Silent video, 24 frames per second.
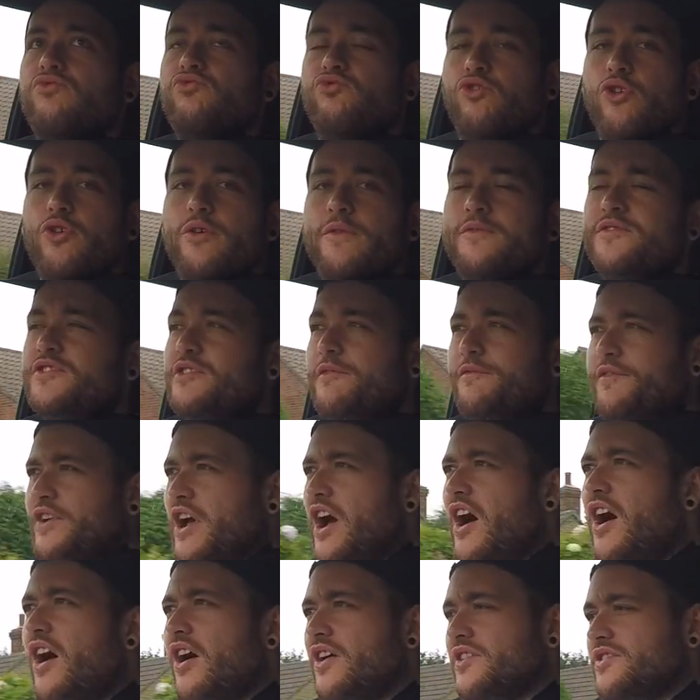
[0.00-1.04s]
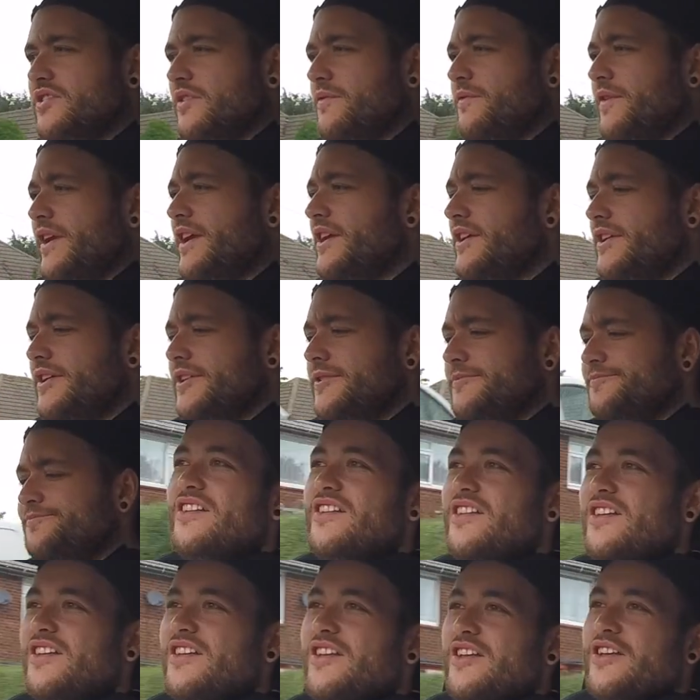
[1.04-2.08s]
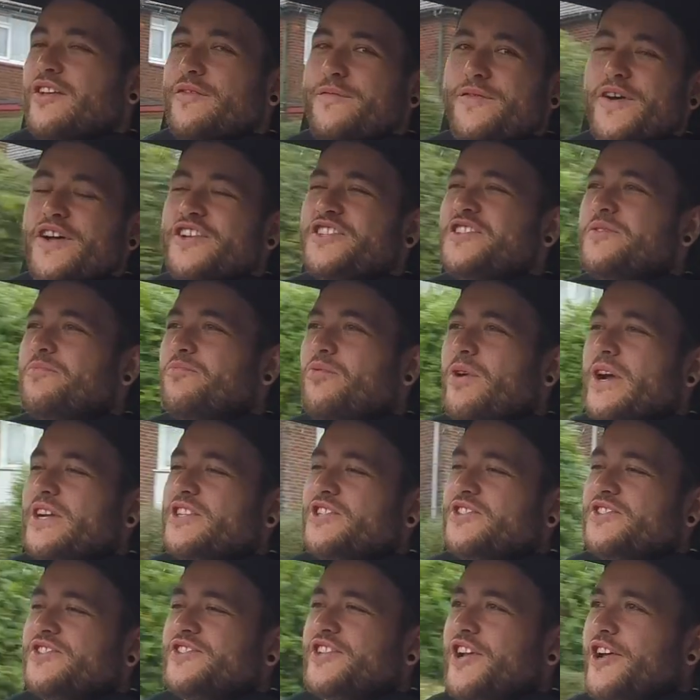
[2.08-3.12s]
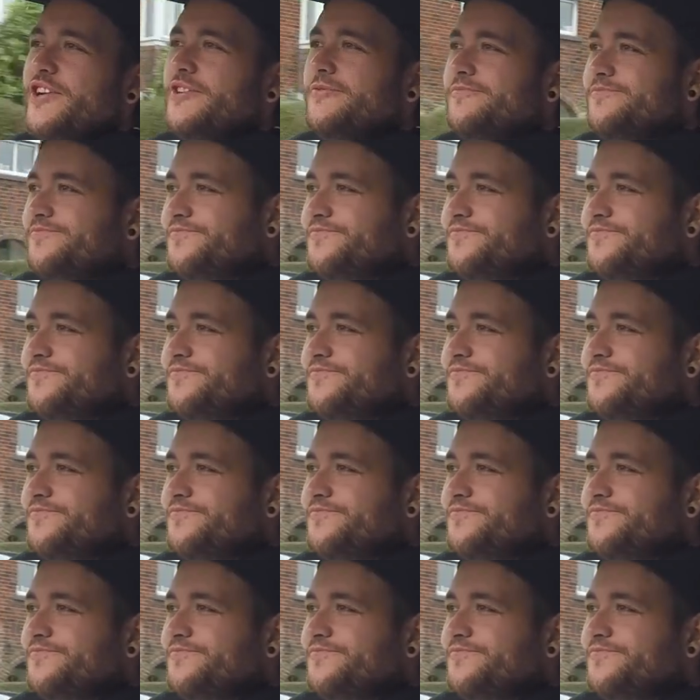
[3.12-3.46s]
roofs of cars, I think. First impressions though,